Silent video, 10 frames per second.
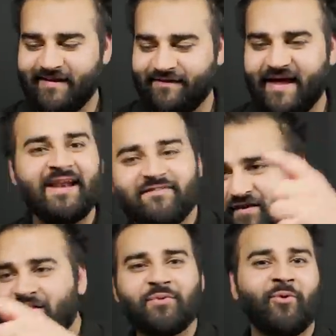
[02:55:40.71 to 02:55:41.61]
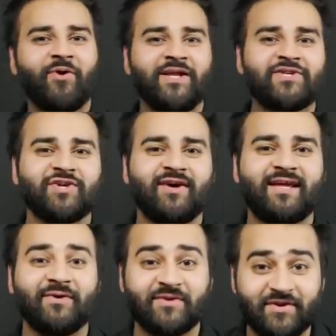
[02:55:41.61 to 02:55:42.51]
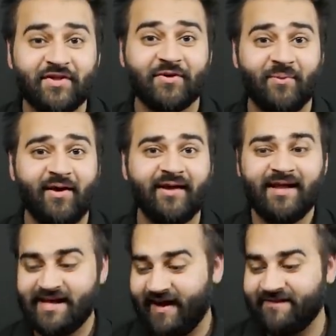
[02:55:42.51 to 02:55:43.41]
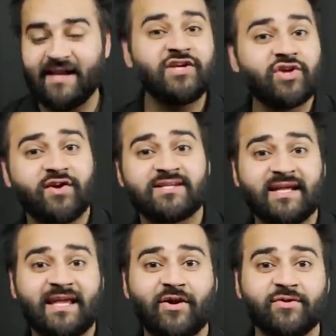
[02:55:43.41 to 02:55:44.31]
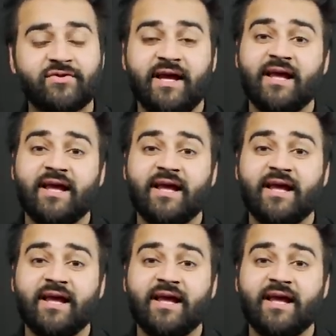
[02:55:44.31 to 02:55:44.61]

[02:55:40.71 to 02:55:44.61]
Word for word: Then he fired a warning shot and killed another one. Yeah, and yeah. then he charged and then killed three.